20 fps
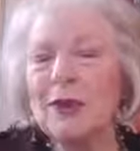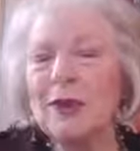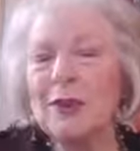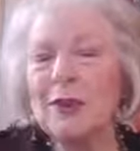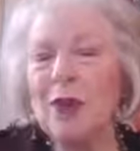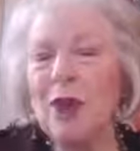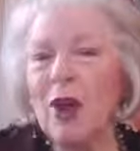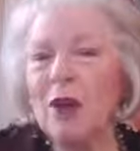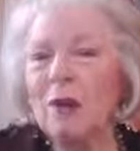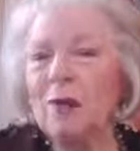
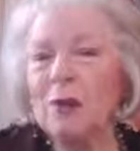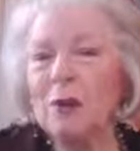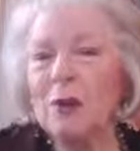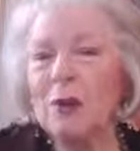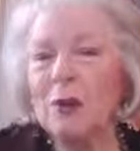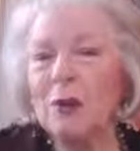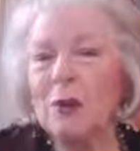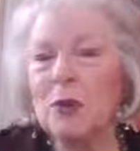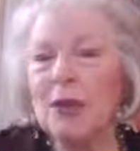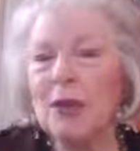And often
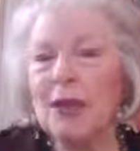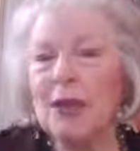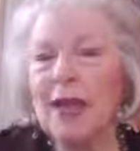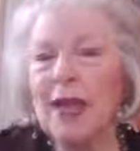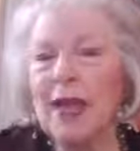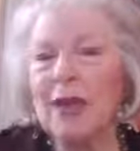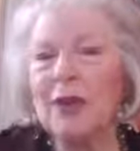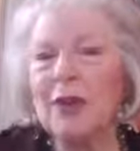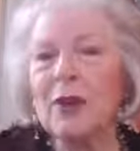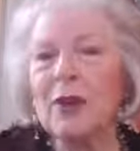when we're
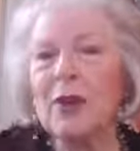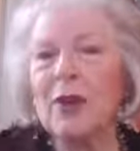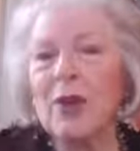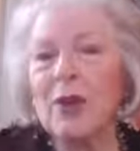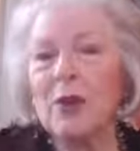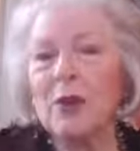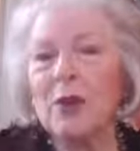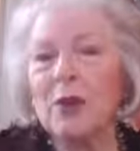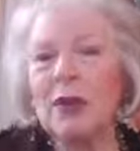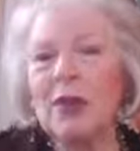together,
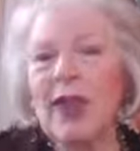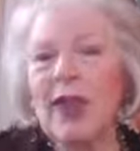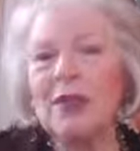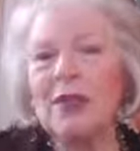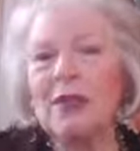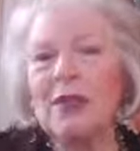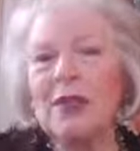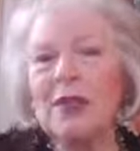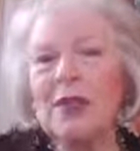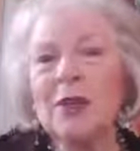we'll
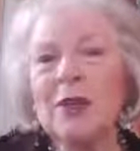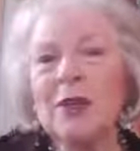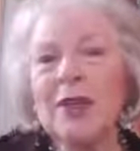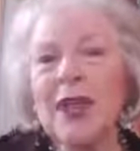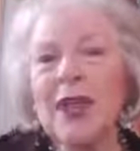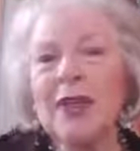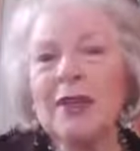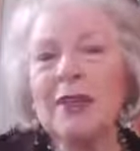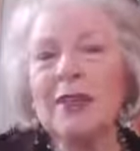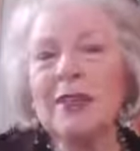have dinner
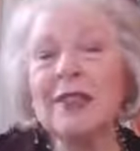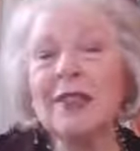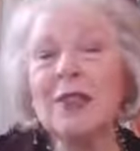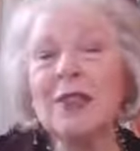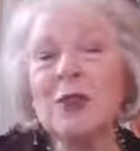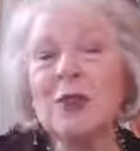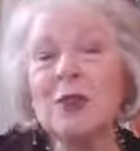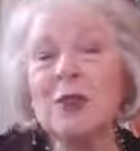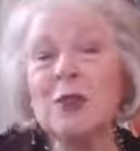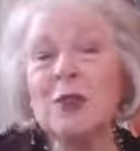and
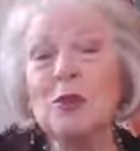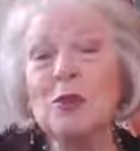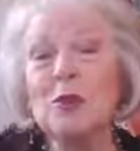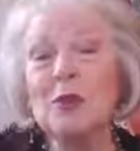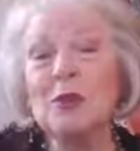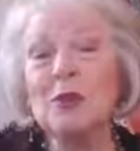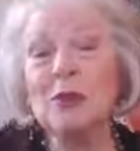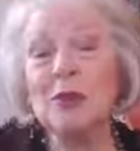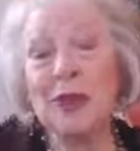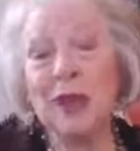listen to
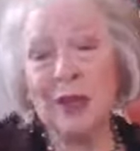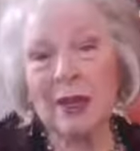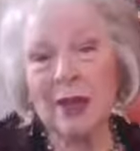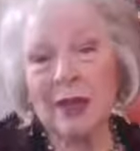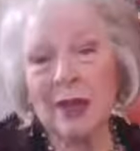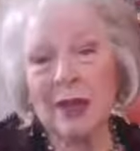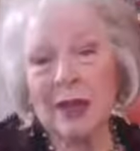music,